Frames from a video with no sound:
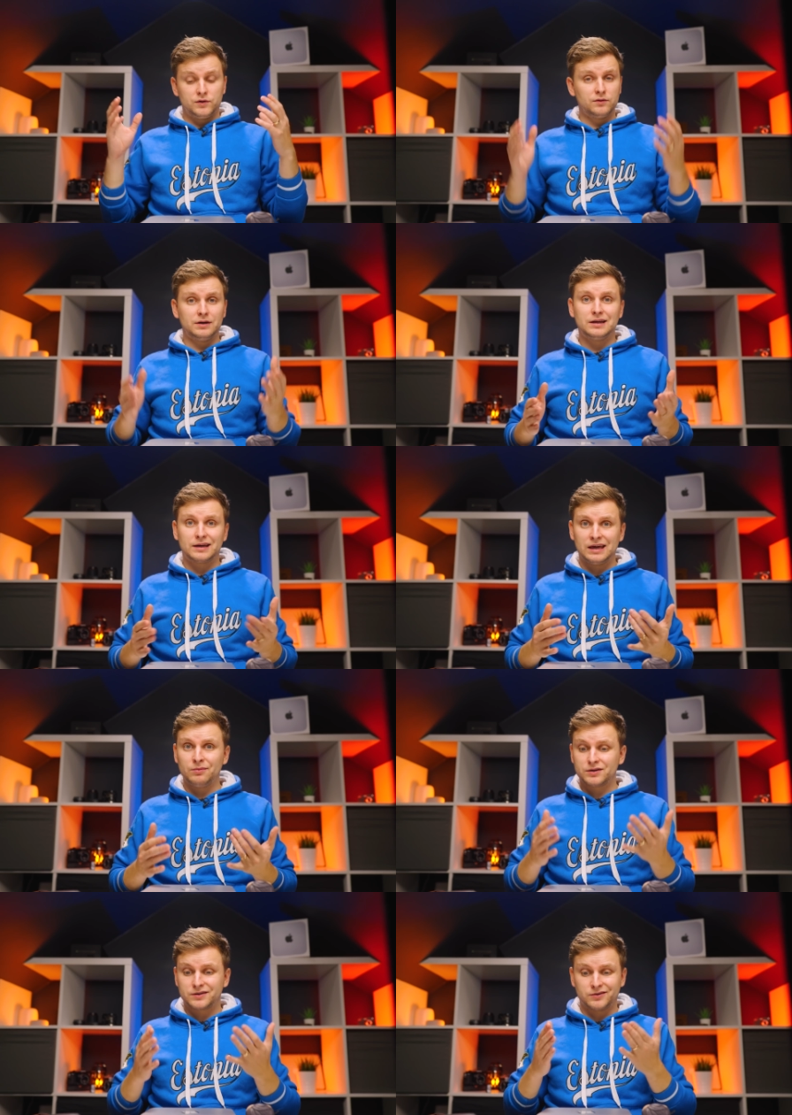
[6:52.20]
You do need a
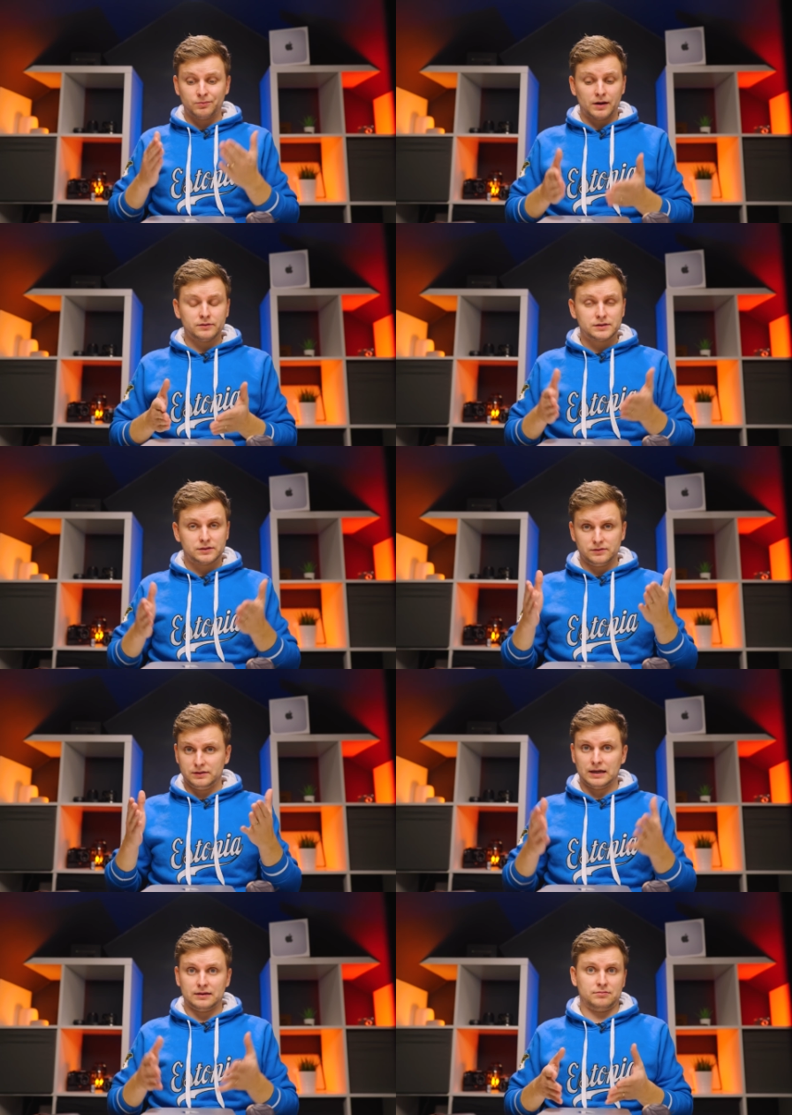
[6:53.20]
keyboard to mouse to
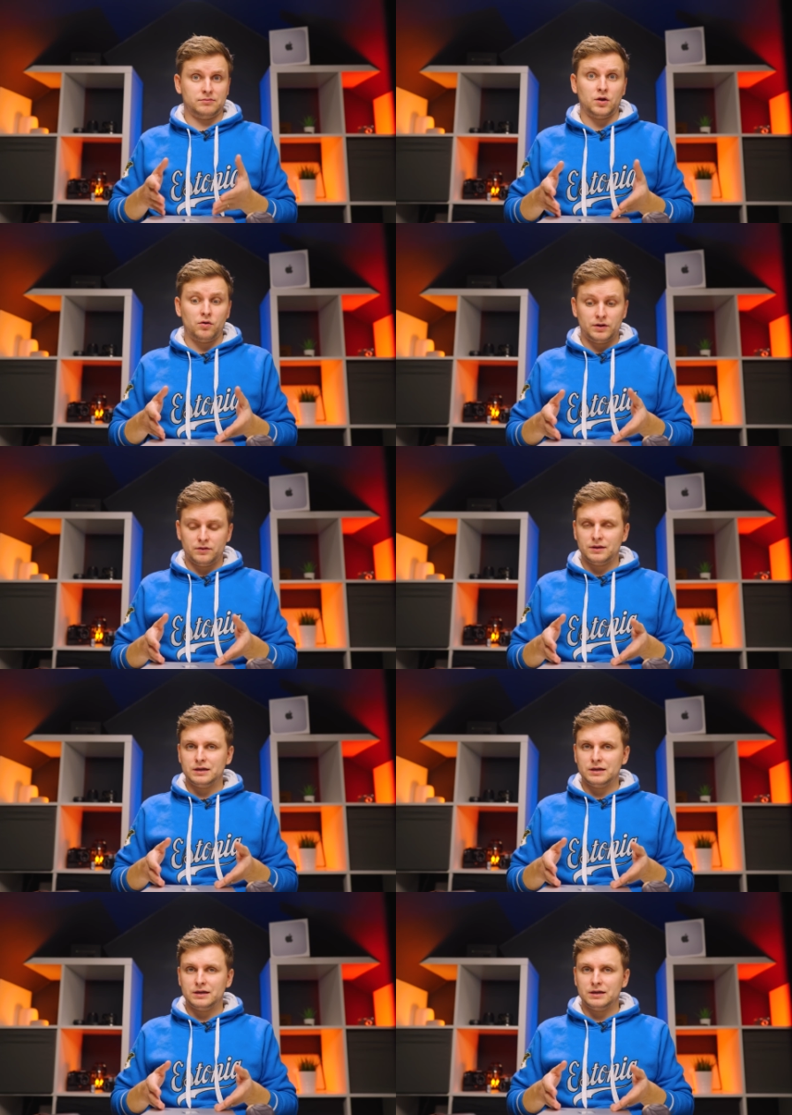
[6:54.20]
get going on